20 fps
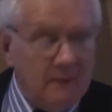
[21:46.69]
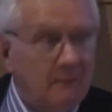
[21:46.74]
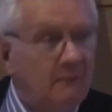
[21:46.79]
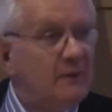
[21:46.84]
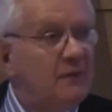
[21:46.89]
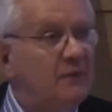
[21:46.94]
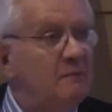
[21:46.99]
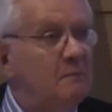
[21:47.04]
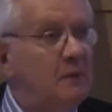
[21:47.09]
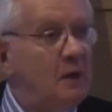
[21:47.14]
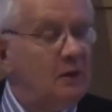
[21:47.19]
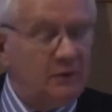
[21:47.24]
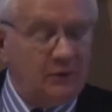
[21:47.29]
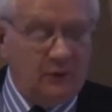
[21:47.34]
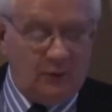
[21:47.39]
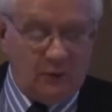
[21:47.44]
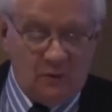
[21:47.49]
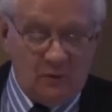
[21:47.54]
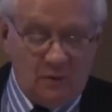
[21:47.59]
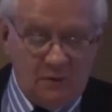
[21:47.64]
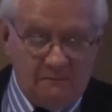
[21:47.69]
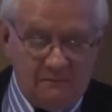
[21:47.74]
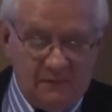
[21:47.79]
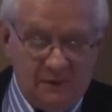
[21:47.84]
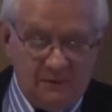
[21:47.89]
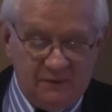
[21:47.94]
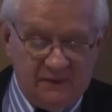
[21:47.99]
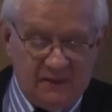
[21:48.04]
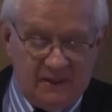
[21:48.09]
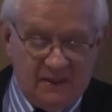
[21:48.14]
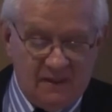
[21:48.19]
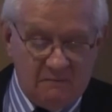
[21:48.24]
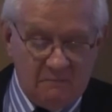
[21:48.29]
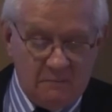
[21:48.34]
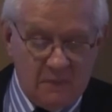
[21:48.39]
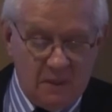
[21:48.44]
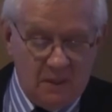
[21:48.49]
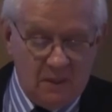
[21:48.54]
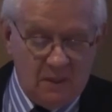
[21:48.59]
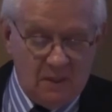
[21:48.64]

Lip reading: with the Bardo Museum